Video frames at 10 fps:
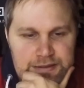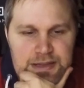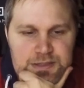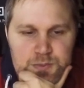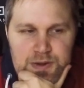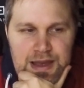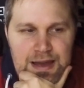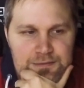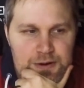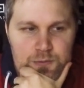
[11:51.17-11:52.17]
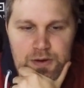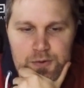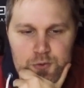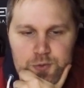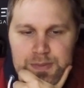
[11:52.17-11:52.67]
Next we have
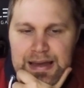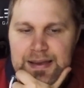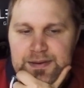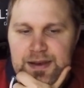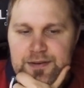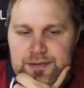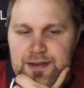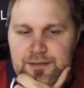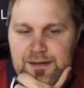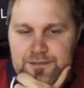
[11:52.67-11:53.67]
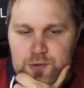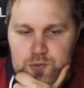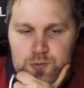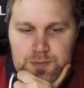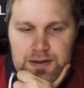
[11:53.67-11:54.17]
Varoom and
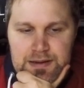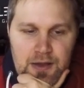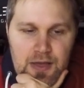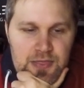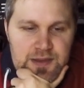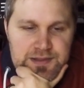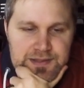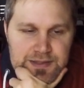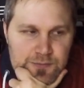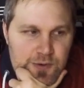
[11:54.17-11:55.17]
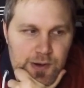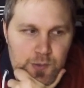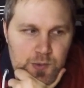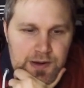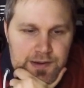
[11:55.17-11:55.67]
Revavroom, and this is a weird
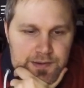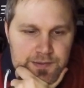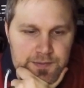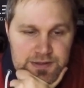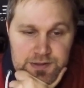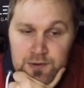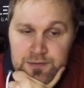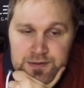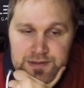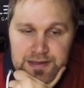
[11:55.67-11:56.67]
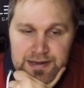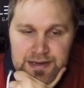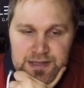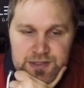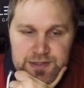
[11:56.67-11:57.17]
one. It's obviously an
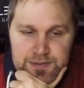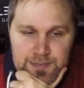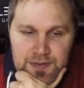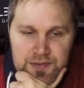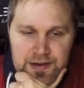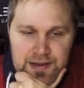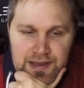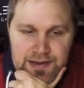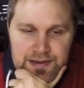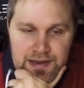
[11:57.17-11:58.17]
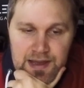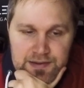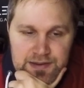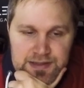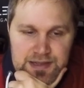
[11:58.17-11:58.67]
engine, but then again it
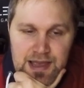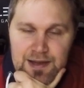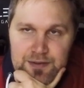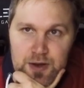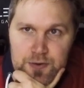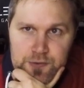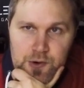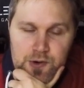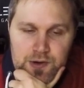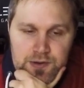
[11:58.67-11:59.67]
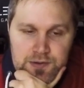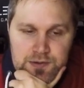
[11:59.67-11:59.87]
does have rock